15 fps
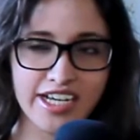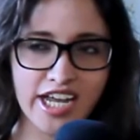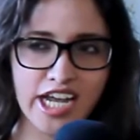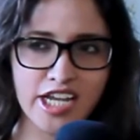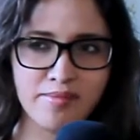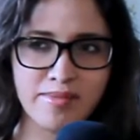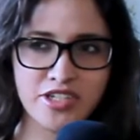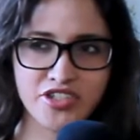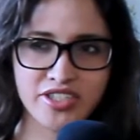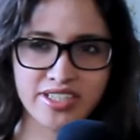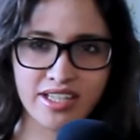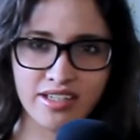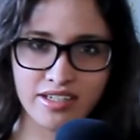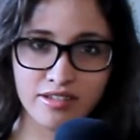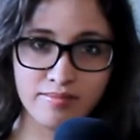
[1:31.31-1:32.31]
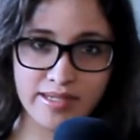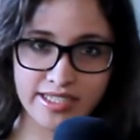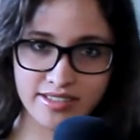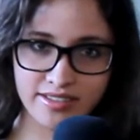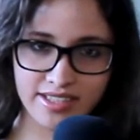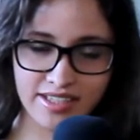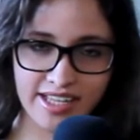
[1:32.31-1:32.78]
I mentioned a little
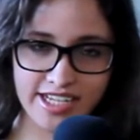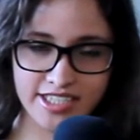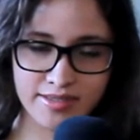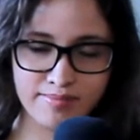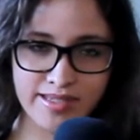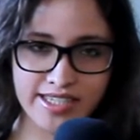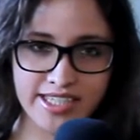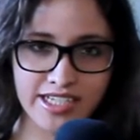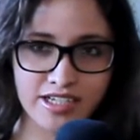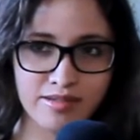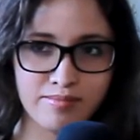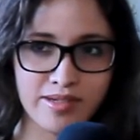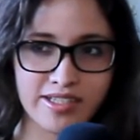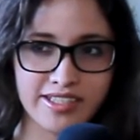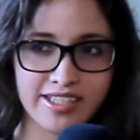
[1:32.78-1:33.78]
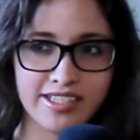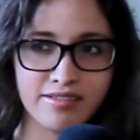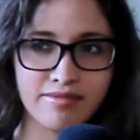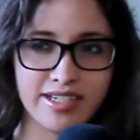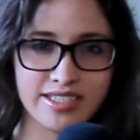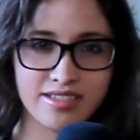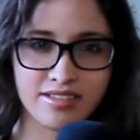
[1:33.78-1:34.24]
bit on the last video, but it
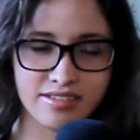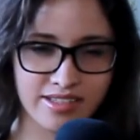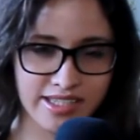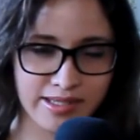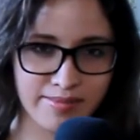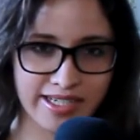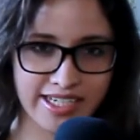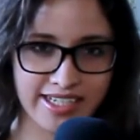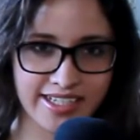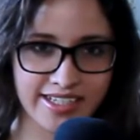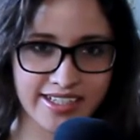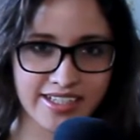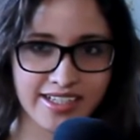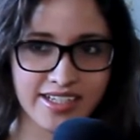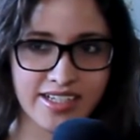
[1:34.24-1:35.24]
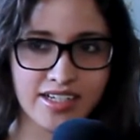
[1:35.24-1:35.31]
was only the beginning.